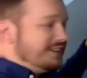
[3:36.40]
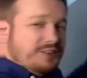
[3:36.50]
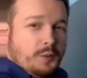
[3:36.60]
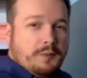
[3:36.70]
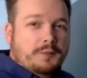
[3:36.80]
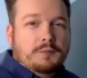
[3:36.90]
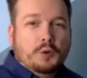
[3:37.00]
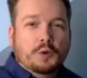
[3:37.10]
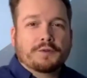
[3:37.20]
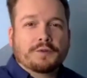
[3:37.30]
that we would
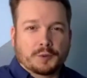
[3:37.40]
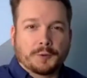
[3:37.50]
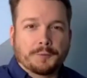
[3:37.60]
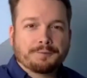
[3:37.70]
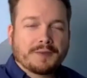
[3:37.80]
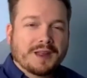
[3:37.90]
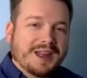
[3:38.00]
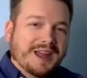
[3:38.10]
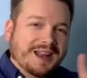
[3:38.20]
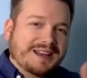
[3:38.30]
move through.
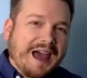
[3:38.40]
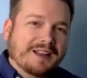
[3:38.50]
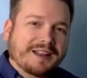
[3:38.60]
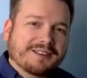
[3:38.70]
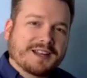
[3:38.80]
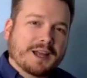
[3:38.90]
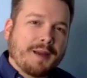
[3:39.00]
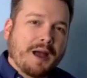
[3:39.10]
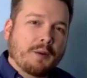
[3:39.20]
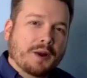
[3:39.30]
Now let's think
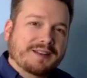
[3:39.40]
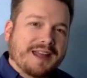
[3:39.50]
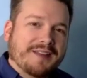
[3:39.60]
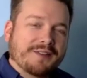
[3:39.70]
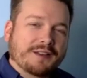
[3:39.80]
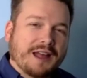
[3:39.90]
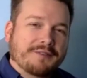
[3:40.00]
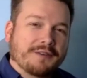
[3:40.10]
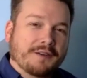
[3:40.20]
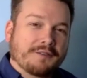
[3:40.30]
about what a day in the
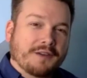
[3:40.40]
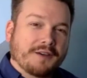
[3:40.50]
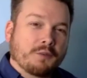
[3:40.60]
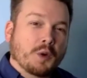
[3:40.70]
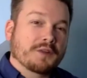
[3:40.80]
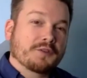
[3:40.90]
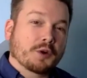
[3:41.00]
life of one of your